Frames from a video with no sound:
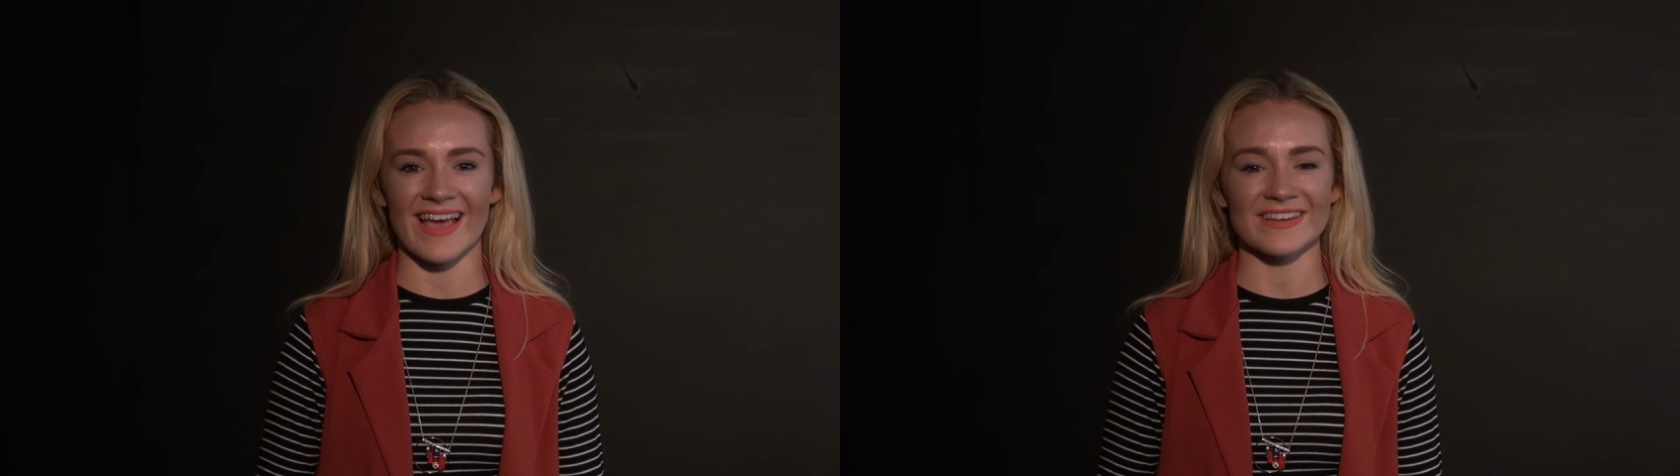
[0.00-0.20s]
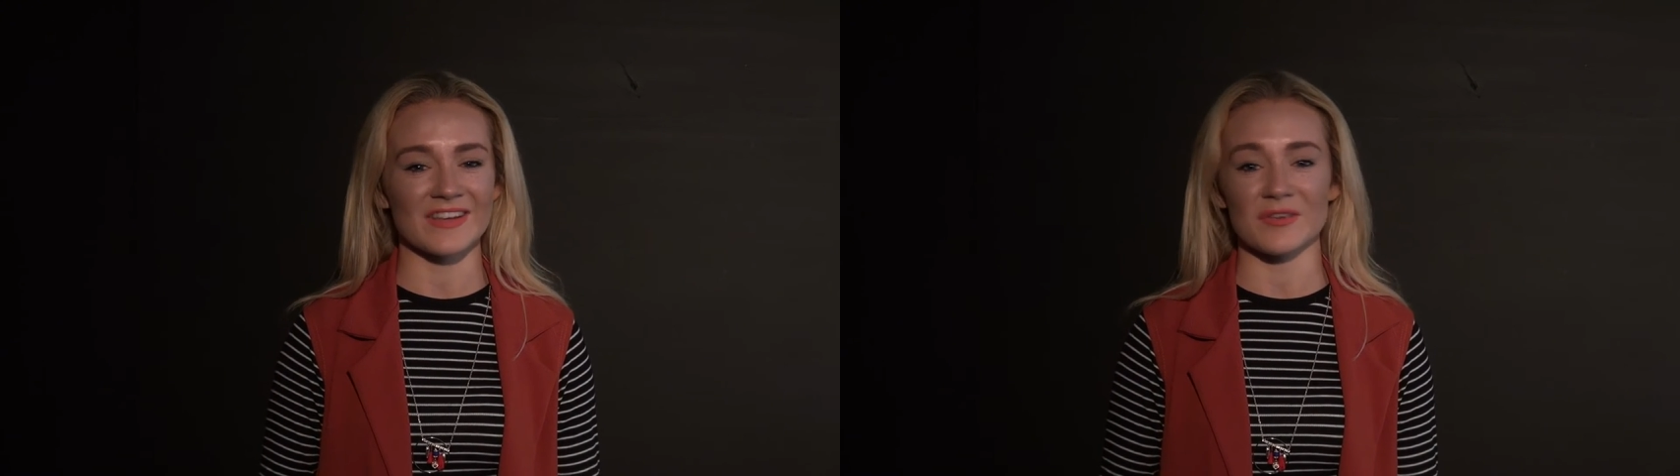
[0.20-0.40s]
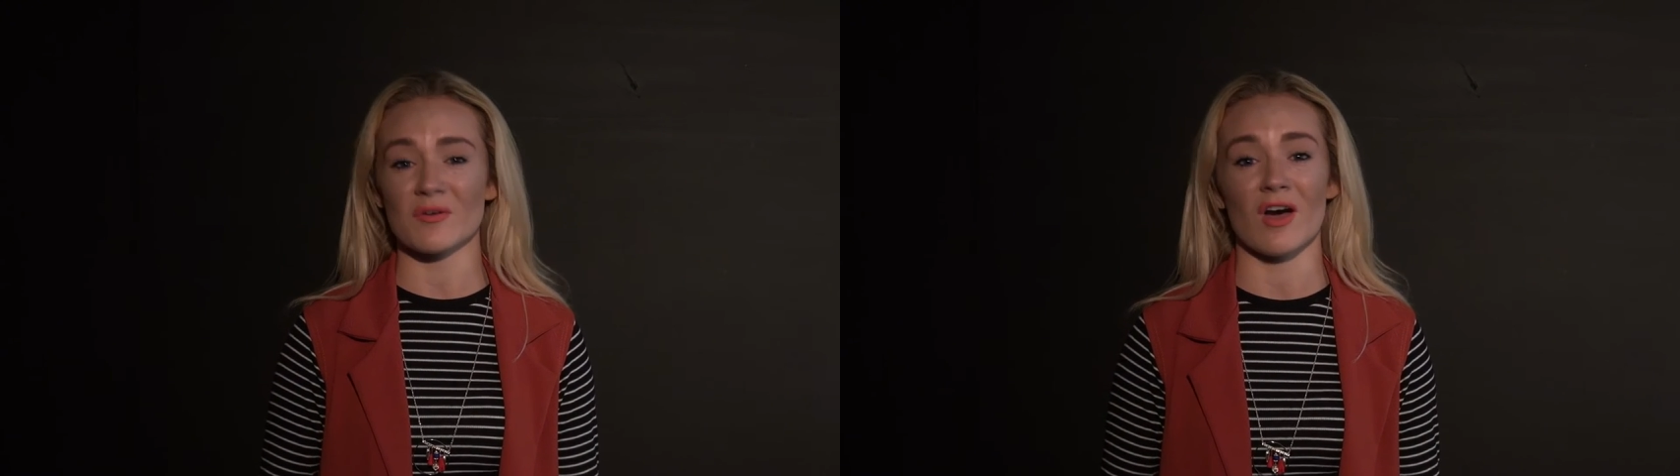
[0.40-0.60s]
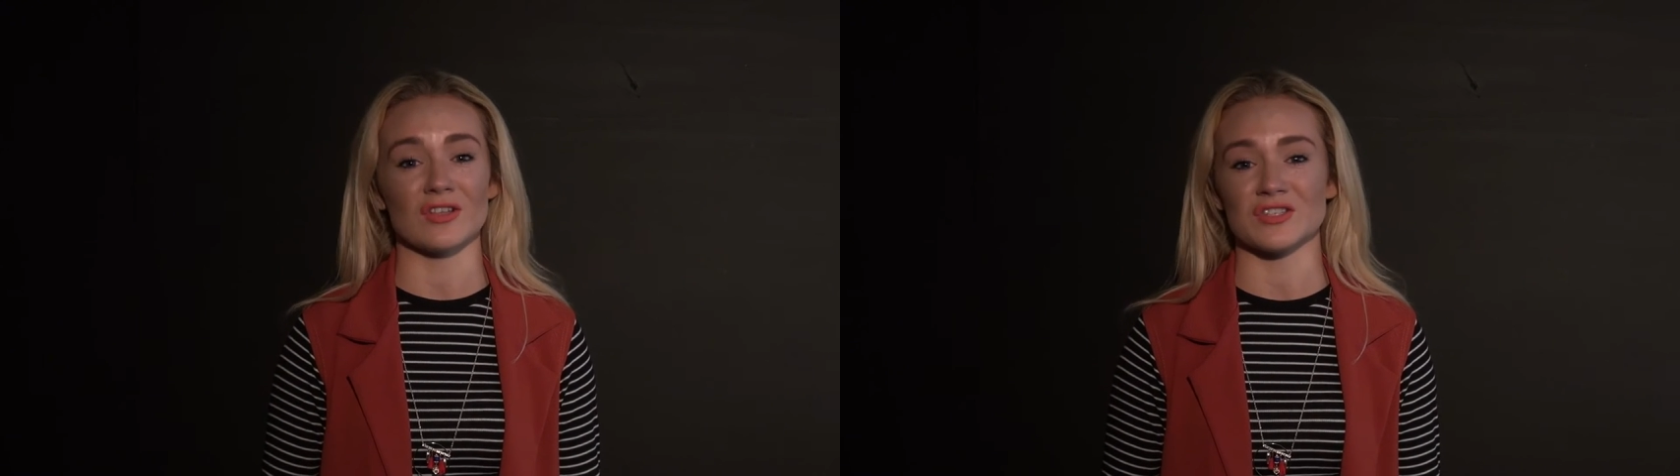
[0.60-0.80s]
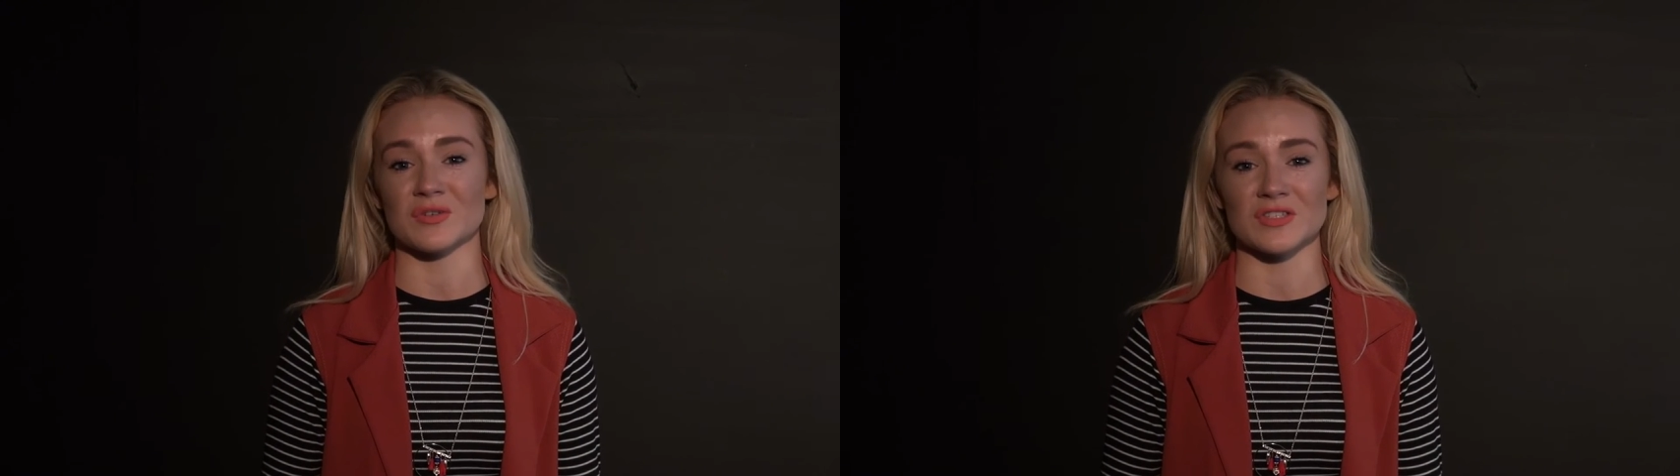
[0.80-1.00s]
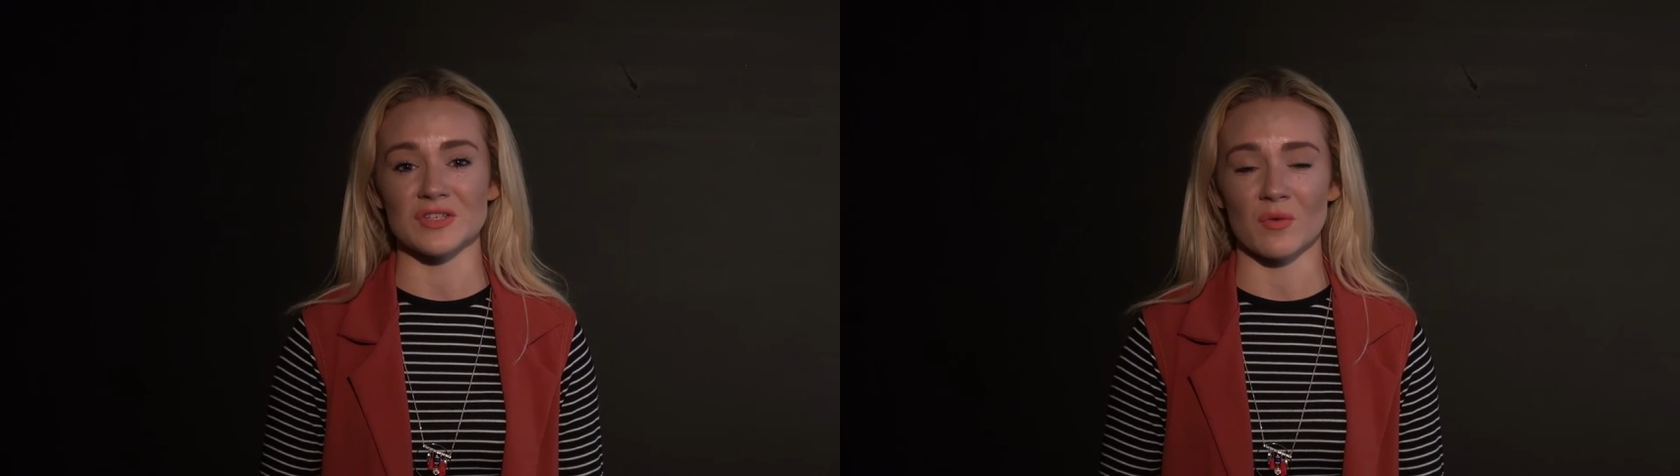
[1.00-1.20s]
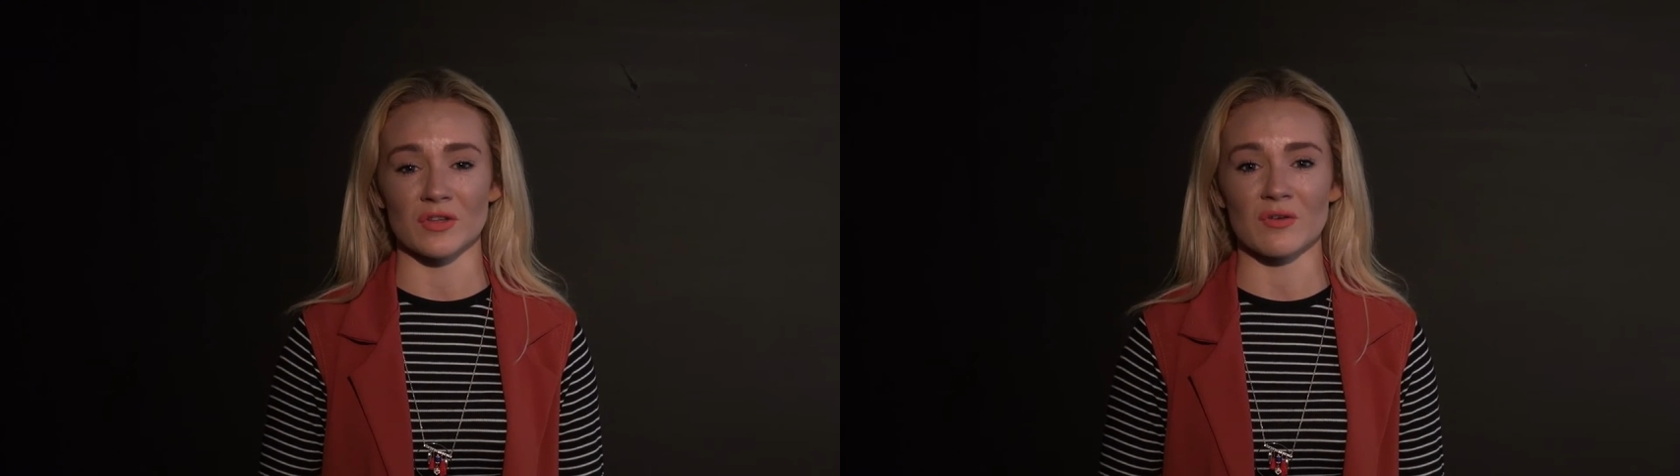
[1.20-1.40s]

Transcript: I know you can't choose who you want.